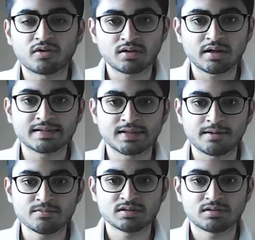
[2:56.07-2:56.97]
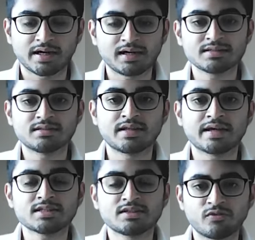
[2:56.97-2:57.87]
further exams, at least the
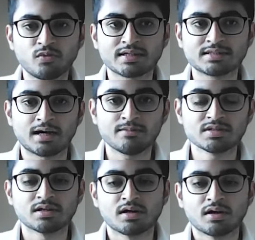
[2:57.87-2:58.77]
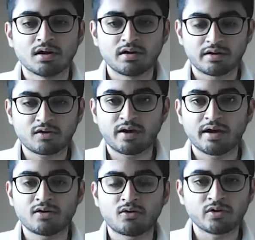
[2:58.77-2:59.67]
next few exams,
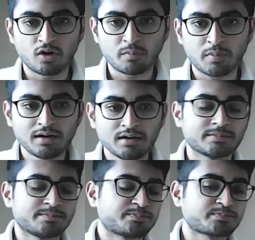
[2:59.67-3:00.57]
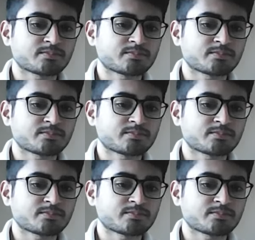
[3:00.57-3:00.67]
require on your part.